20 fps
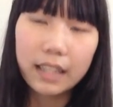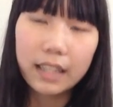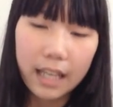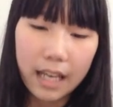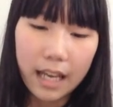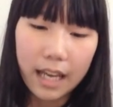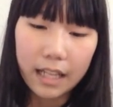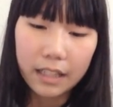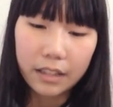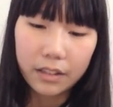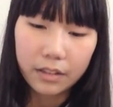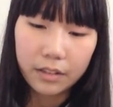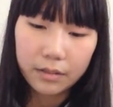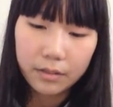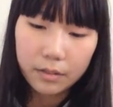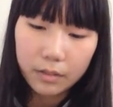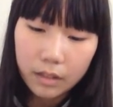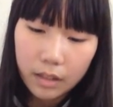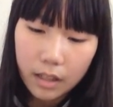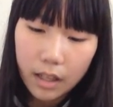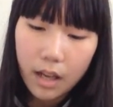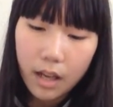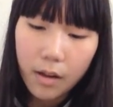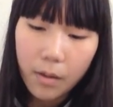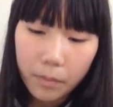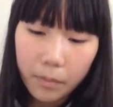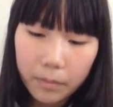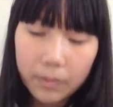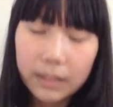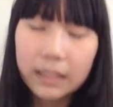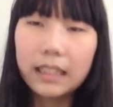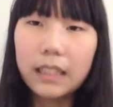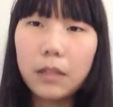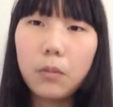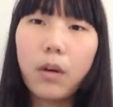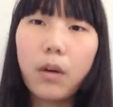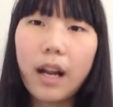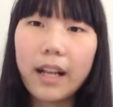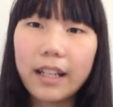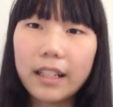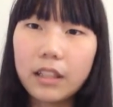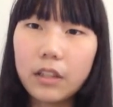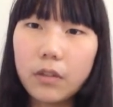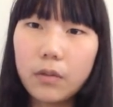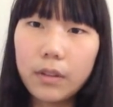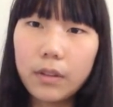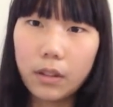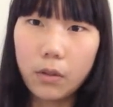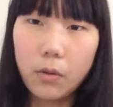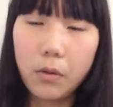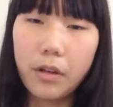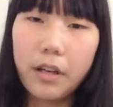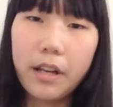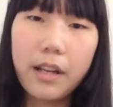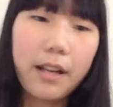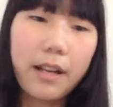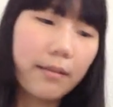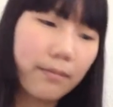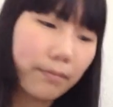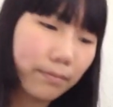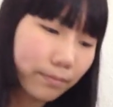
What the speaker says: and see what I could do with the coordinate.